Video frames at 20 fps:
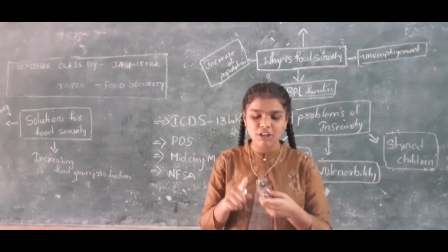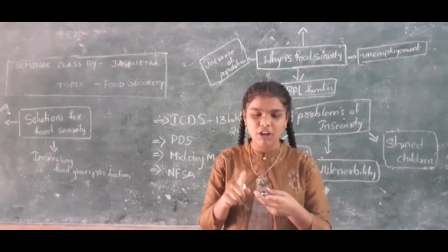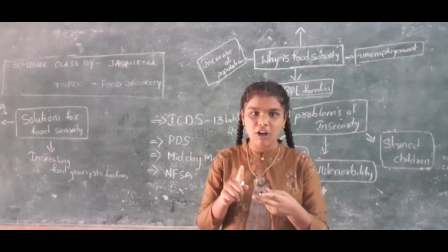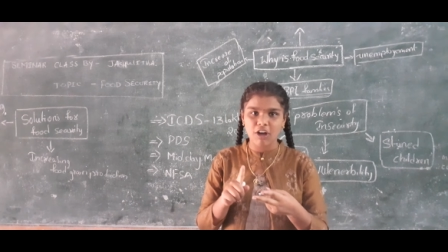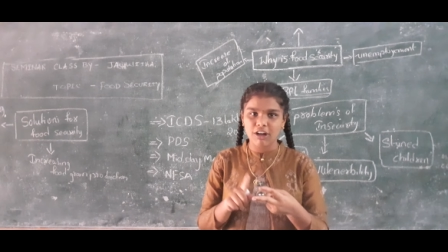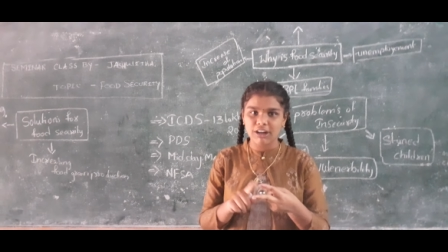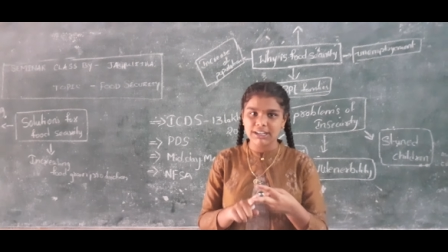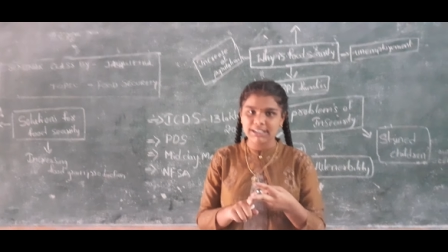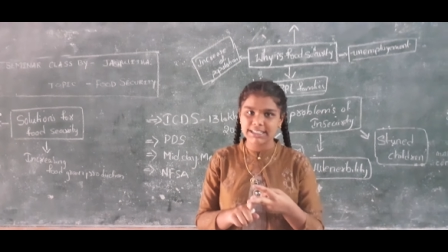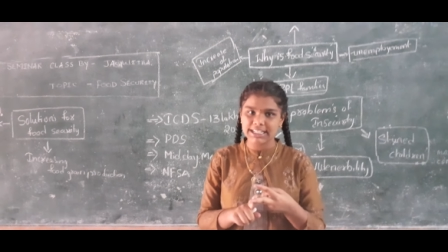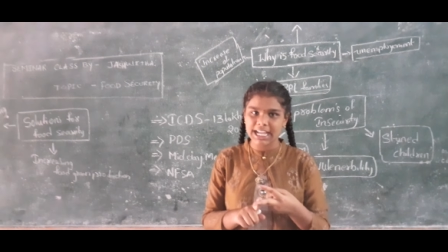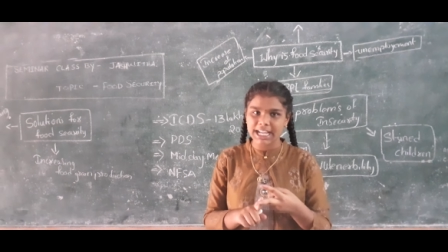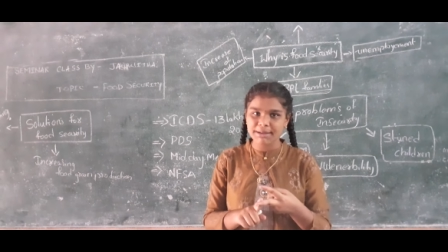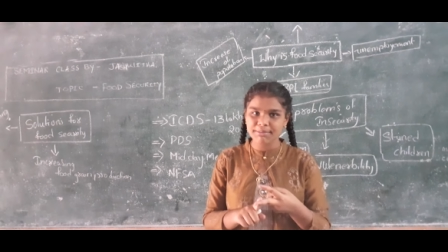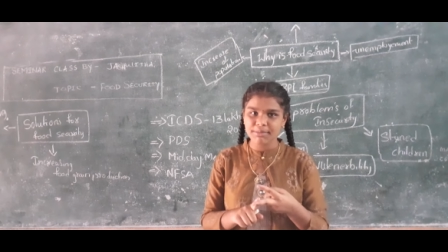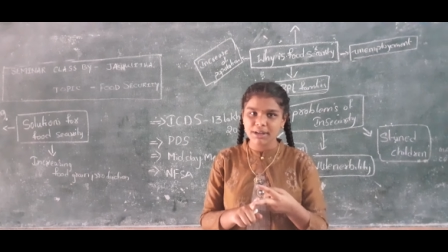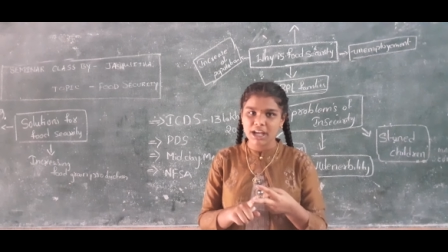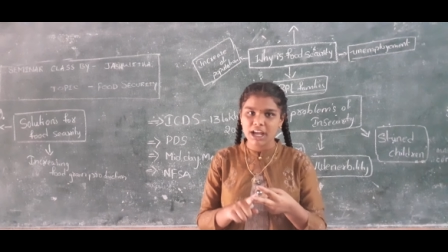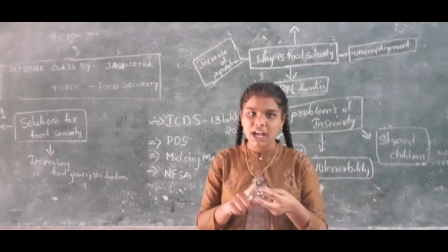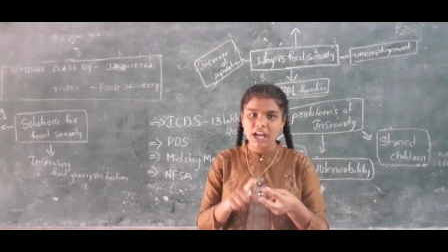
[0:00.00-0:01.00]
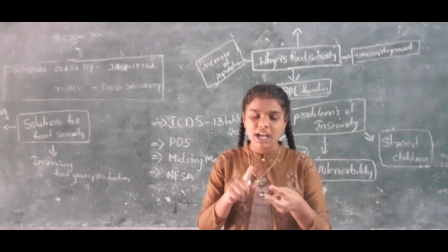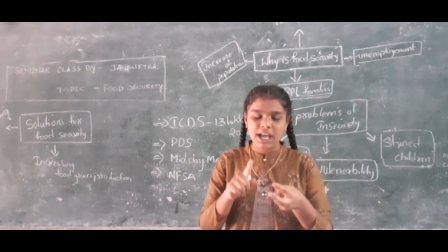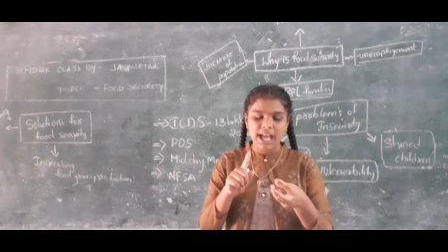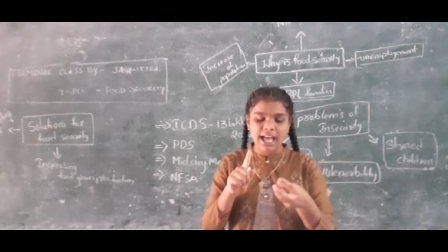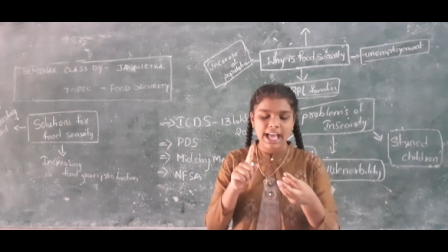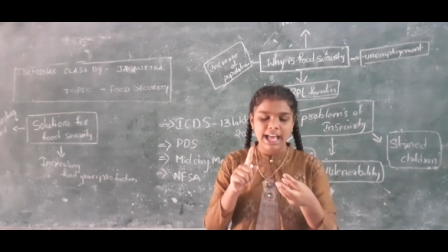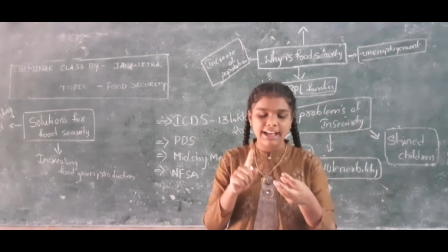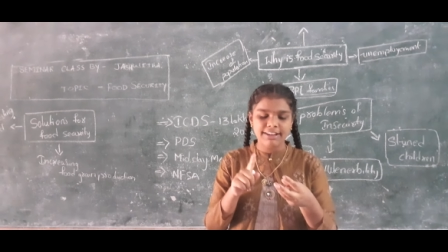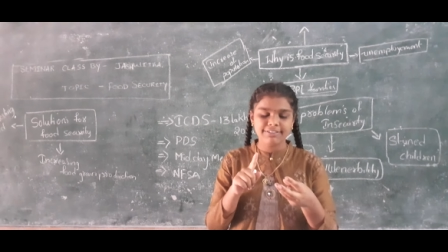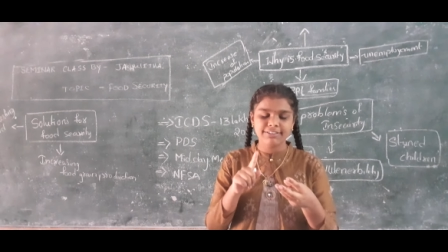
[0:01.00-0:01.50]
all time
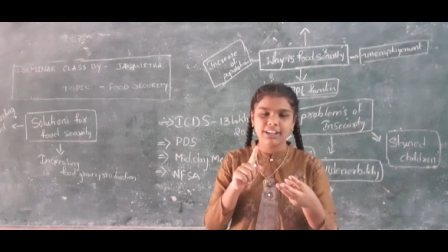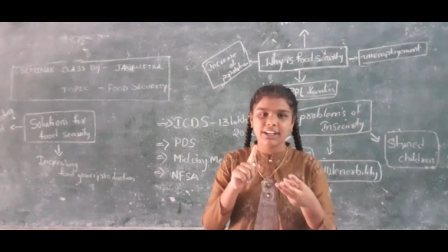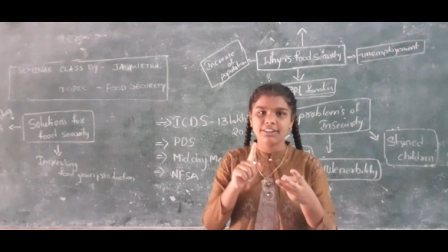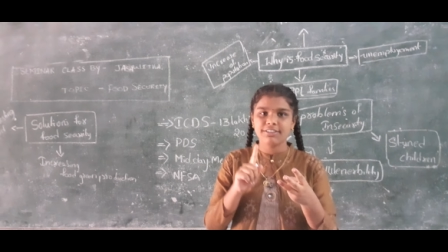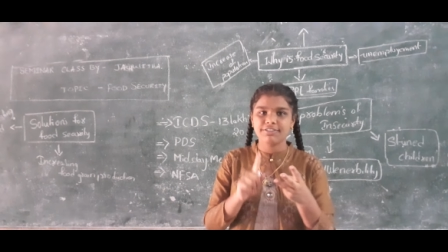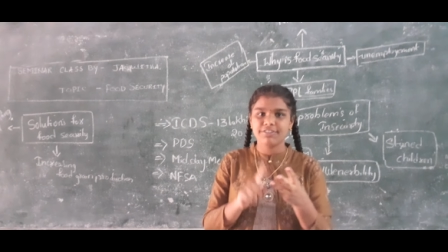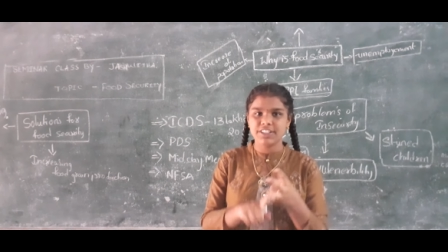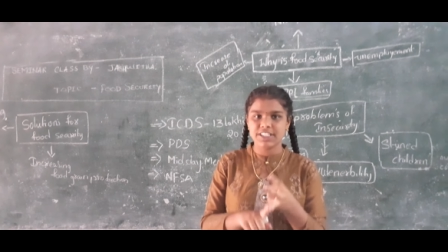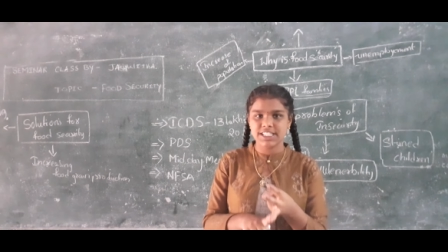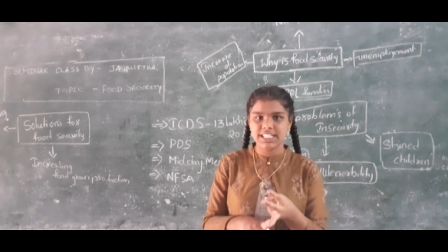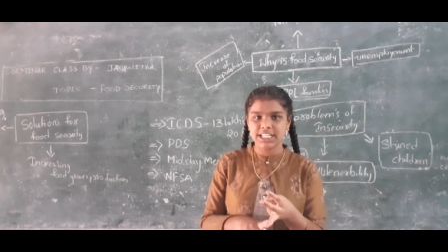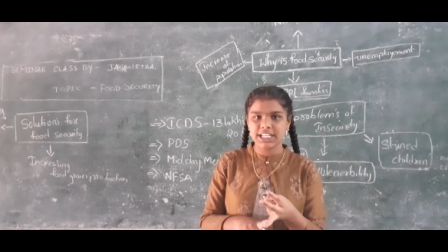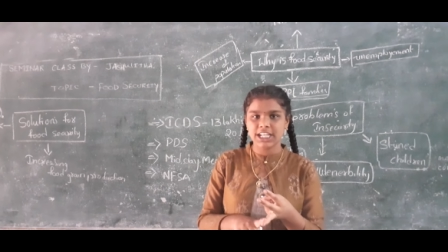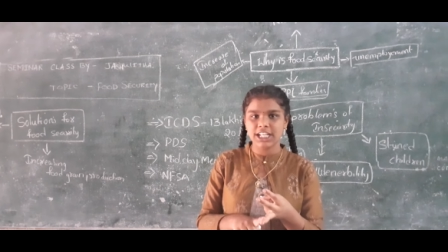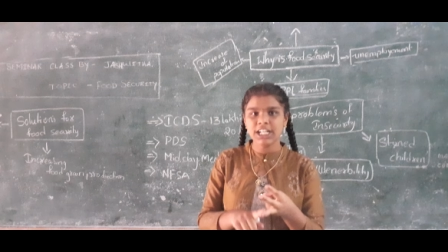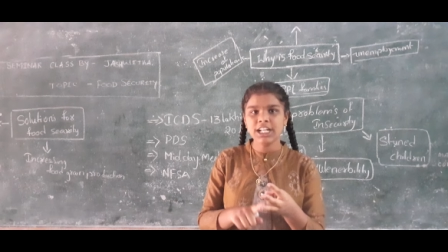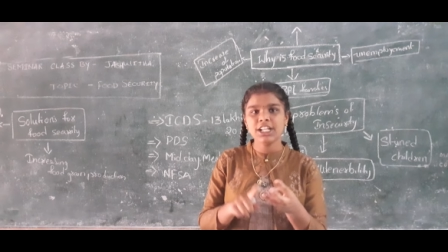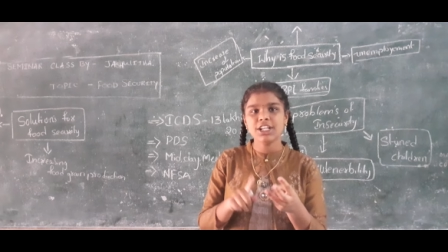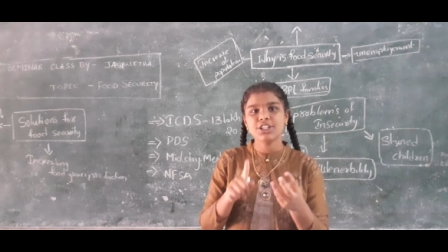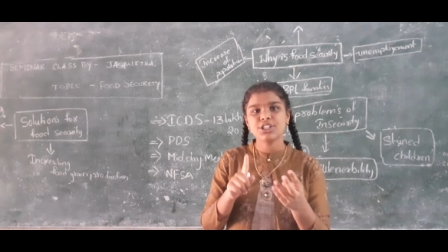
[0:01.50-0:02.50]
have physical,